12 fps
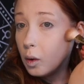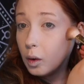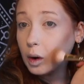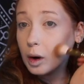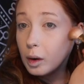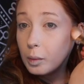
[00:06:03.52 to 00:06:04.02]

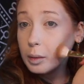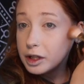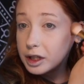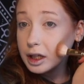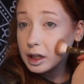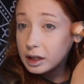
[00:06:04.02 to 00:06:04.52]
or
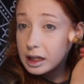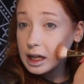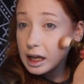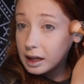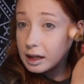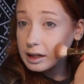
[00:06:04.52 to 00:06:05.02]
brushing your
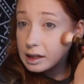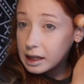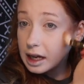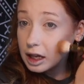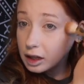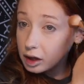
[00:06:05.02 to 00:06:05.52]
teeth and
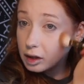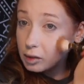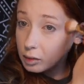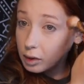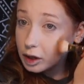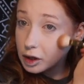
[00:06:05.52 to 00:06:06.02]
saying
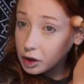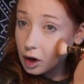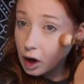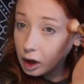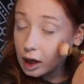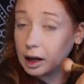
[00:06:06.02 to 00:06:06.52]
you are
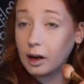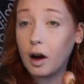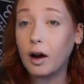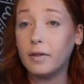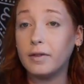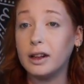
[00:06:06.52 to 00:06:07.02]
strong and
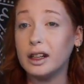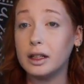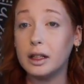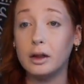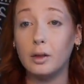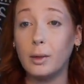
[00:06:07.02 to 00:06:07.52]
confident
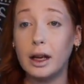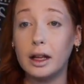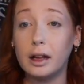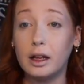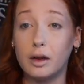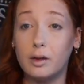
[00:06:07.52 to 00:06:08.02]
in the way
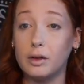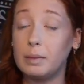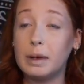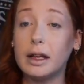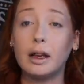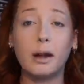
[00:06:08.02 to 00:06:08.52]
that you
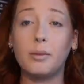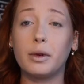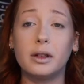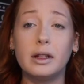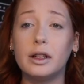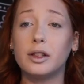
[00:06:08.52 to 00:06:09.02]
speak and
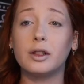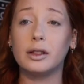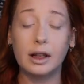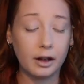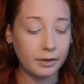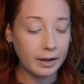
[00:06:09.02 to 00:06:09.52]
present
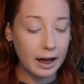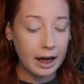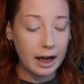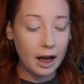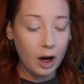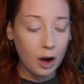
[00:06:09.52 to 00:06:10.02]
yourself.
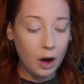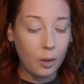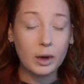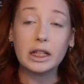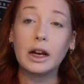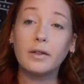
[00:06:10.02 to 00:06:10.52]

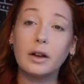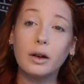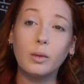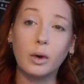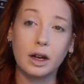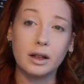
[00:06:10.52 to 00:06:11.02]
Whichever
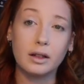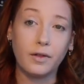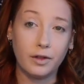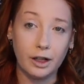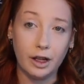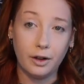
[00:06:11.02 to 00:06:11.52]
works
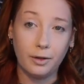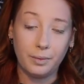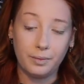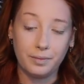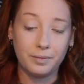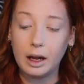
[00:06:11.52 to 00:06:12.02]
for you.
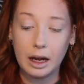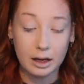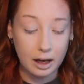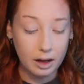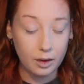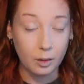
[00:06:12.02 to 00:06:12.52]

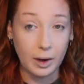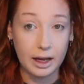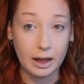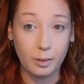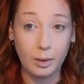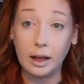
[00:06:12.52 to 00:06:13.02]
Another way
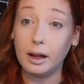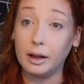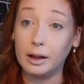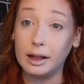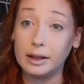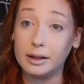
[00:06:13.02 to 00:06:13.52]
that we can
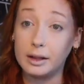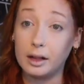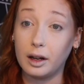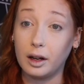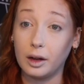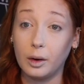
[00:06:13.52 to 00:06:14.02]
cleanse
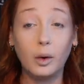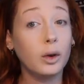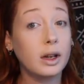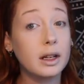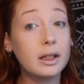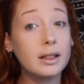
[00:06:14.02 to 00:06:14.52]
our
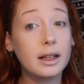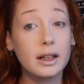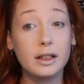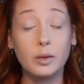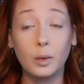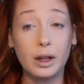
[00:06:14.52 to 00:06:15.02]
auras
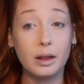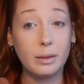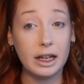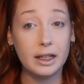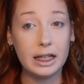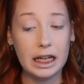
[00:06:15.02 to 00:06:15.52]
is with
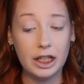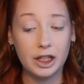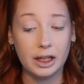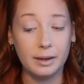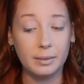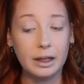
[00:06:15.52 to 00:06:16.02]

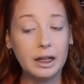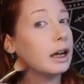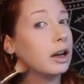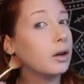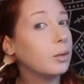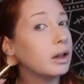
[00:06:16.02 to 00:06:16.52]
meditation.
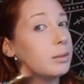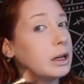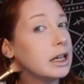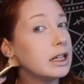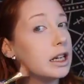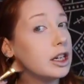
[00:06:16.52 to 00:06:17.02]
Now, with
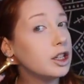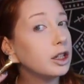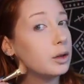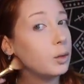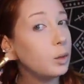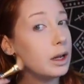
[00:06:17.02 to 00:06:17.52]

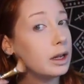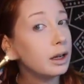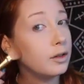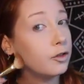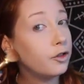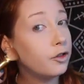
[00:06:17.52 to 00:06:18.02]
meditation, we
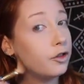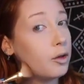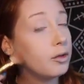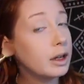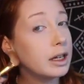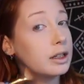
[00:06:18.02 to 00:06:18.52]
can
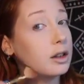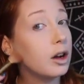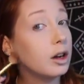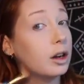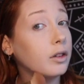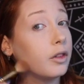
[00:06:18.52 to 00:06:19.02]
focus
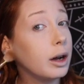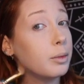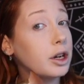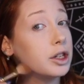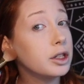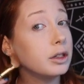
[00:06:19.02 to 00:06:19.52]
on our
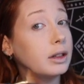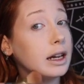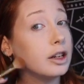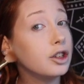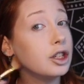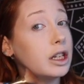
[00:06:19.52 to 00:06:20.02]
vibrational
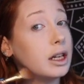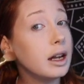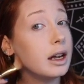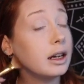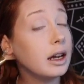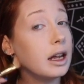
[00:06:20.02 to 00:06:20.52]
energy
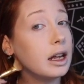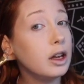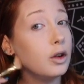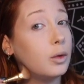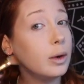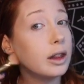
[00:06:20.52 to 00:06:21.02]
and
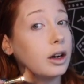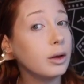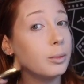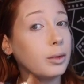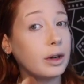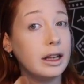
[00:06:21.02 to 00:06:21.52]
heal with our
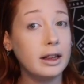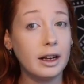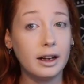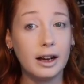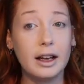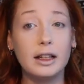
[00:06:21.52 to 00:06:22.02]

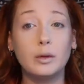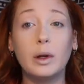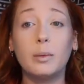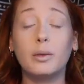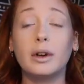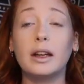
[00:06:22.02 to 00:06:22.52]
breathing. As we
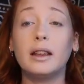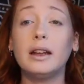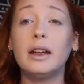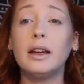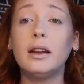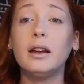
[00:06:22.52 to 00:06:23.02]
breathe
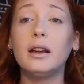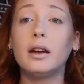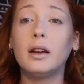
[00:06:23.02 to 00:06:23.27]
in,